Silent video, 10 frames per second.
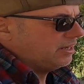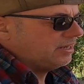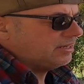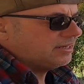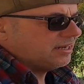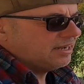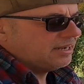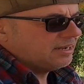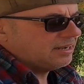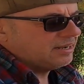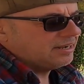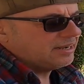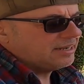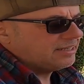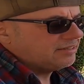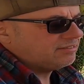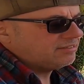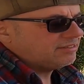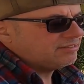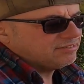and
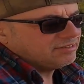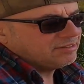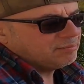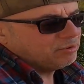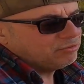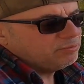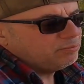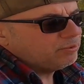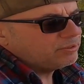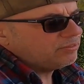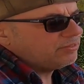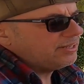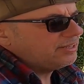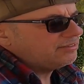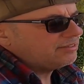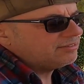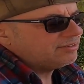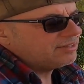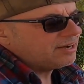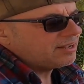it's the most important thing,
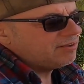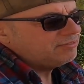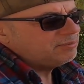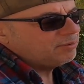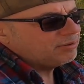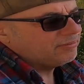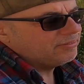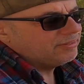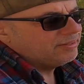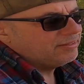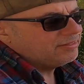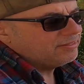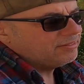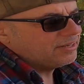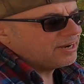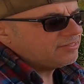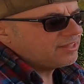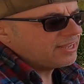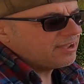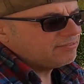they're comfortable. They're not
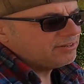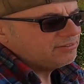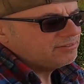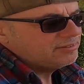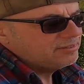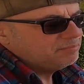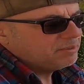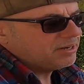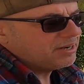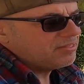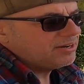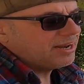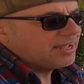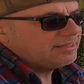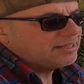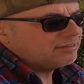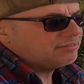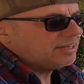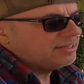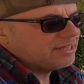that heavy, but another light, I
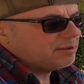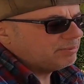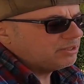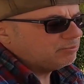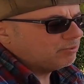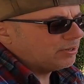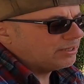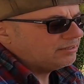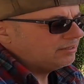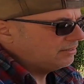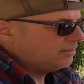say they're medium weight,